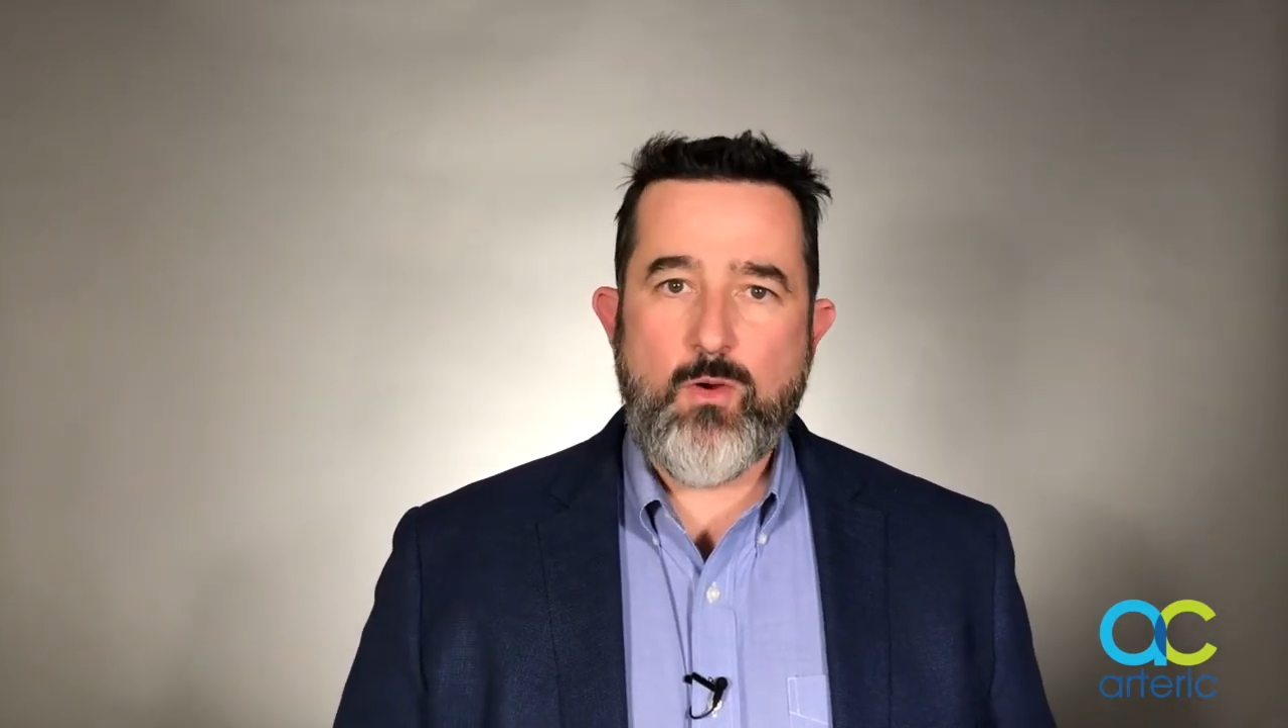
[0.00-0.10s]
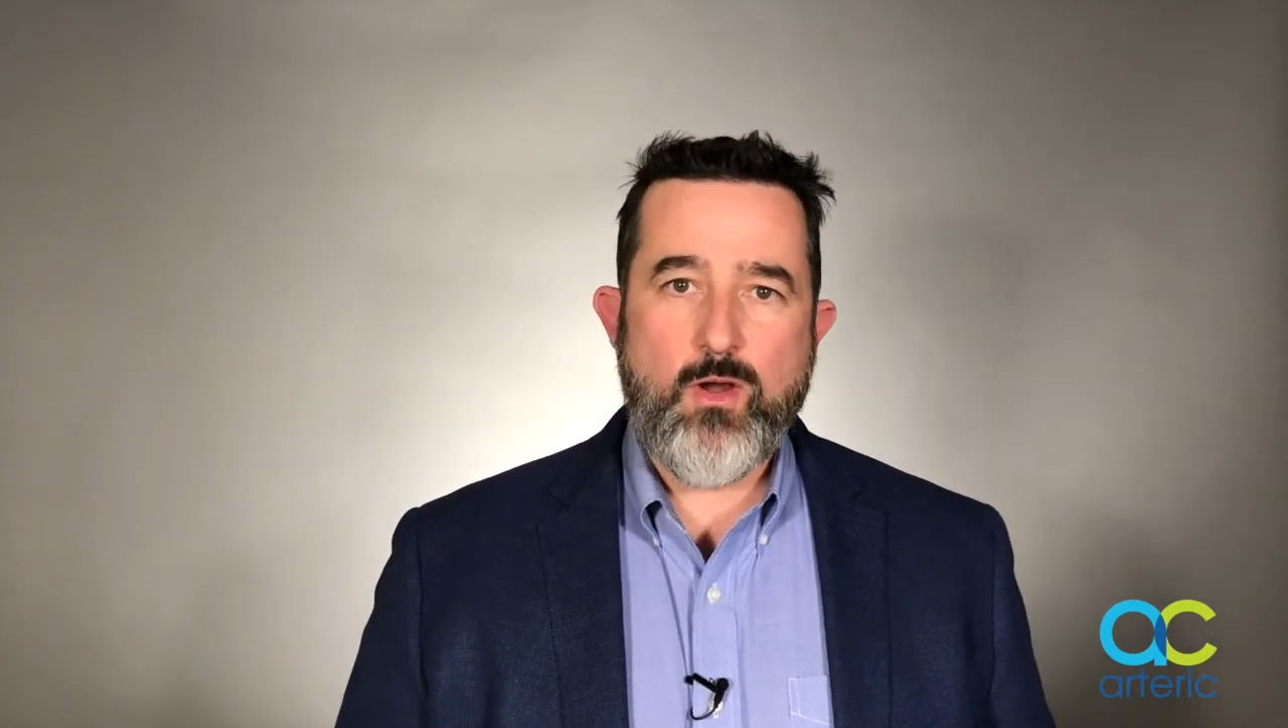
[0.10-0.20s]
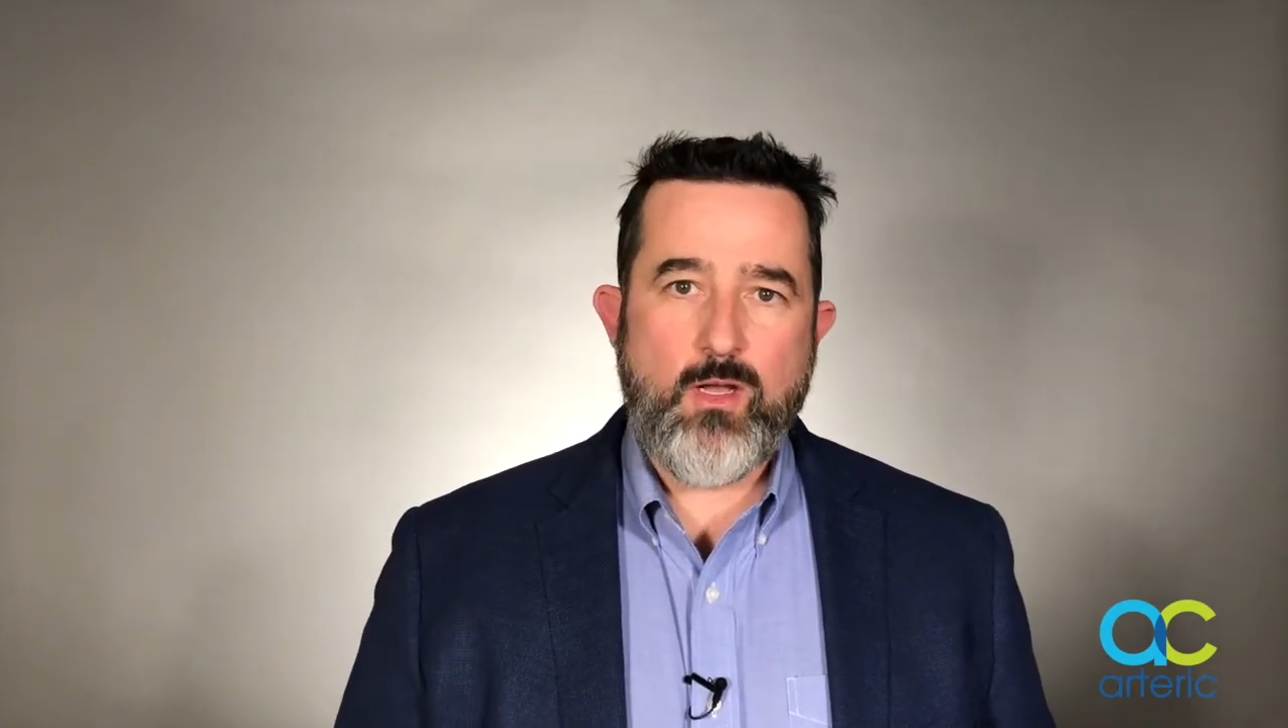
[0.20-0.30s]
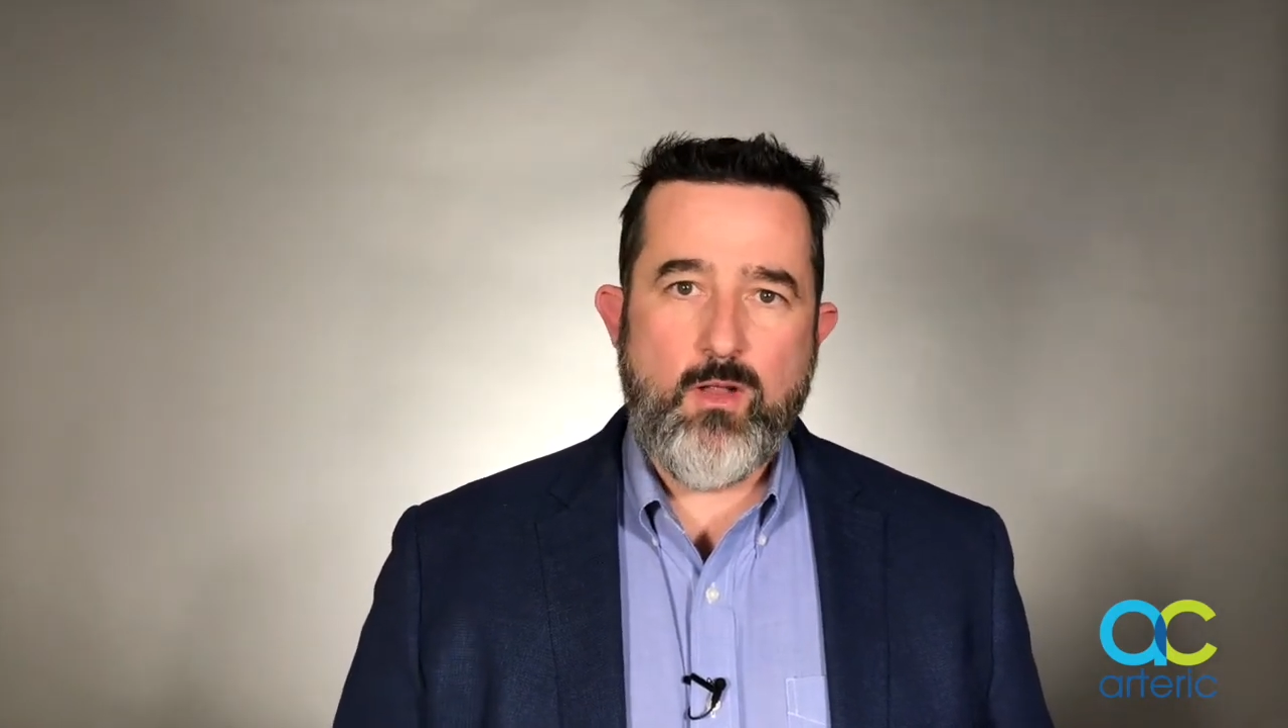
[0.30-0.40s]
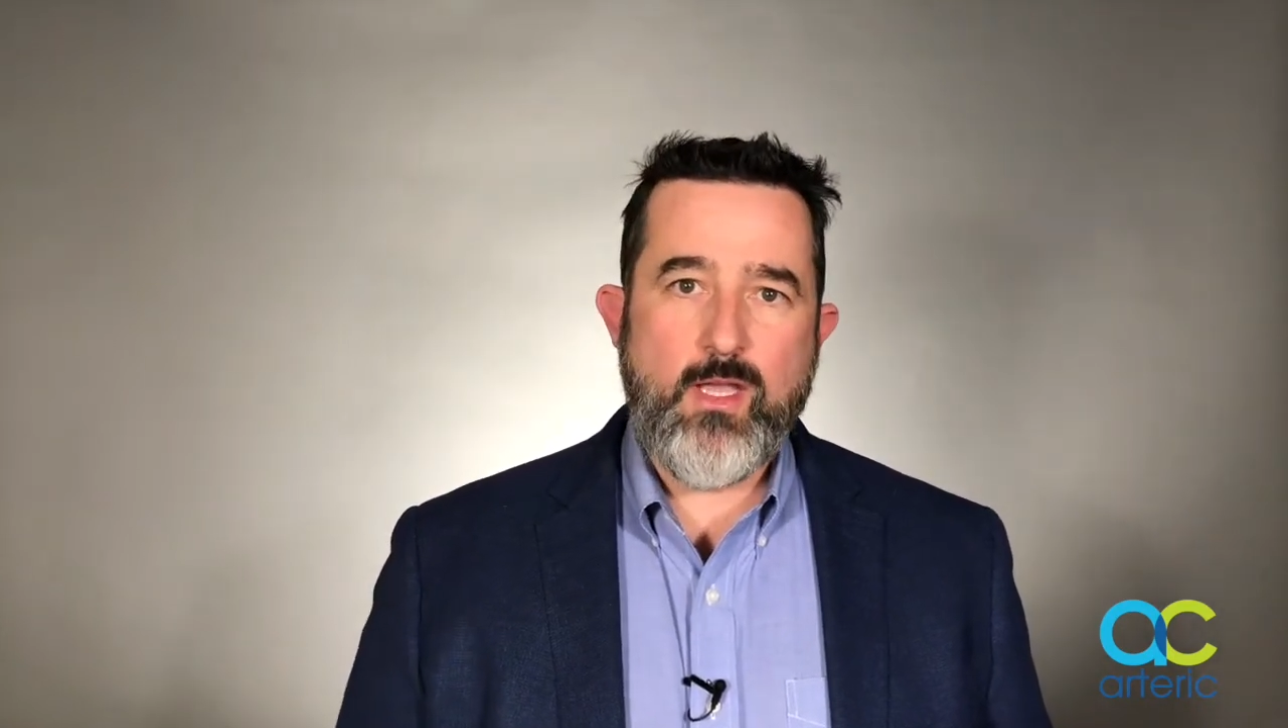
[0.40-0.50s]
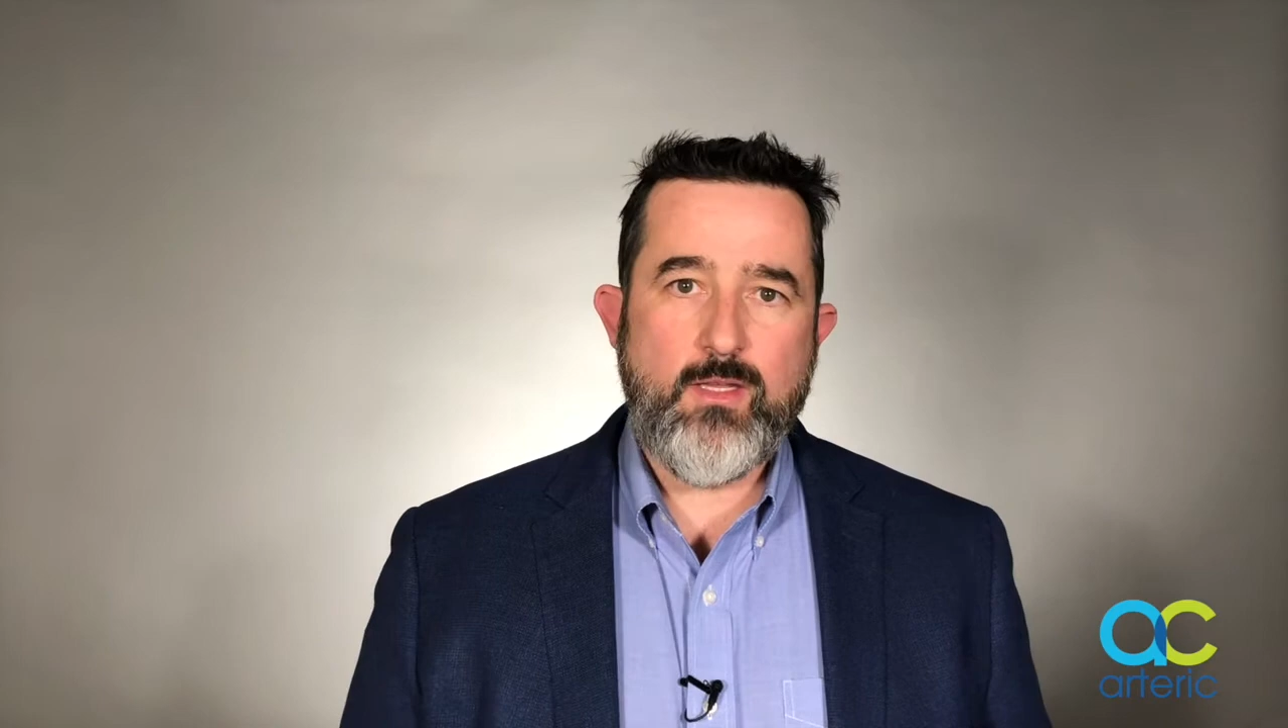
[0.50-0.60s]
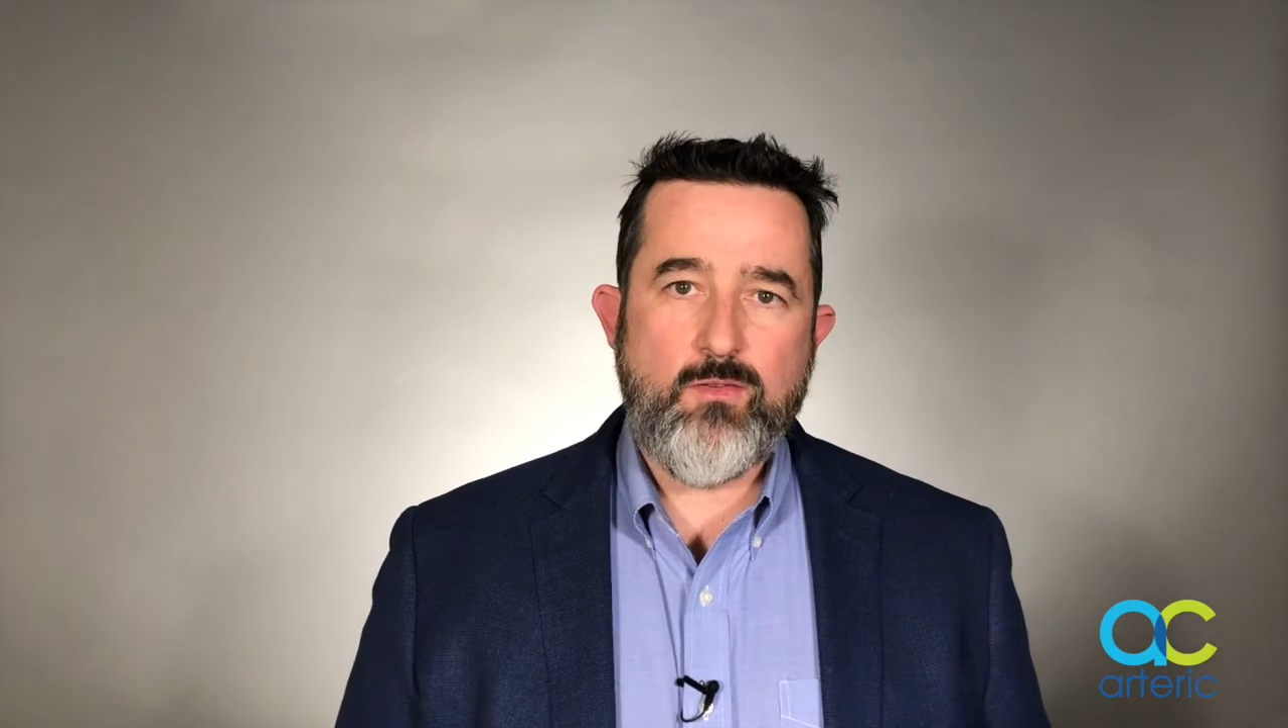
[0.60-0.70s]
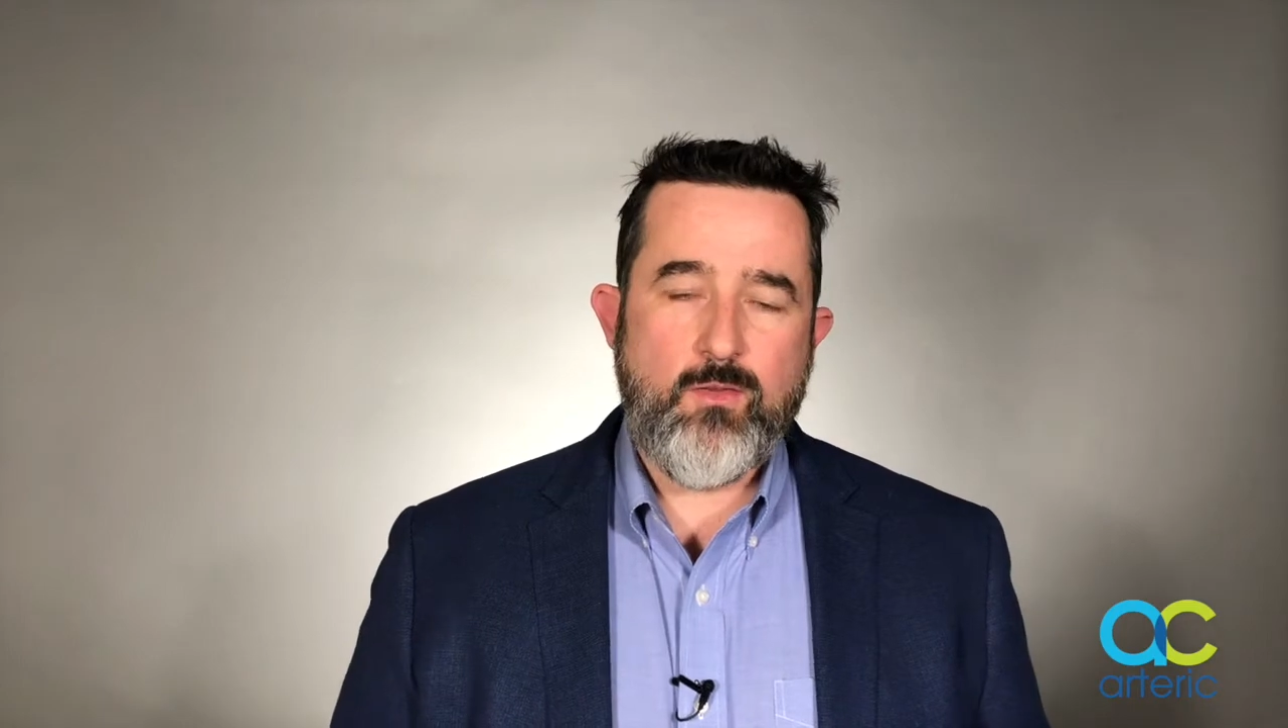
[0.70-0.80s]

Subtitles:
for our clients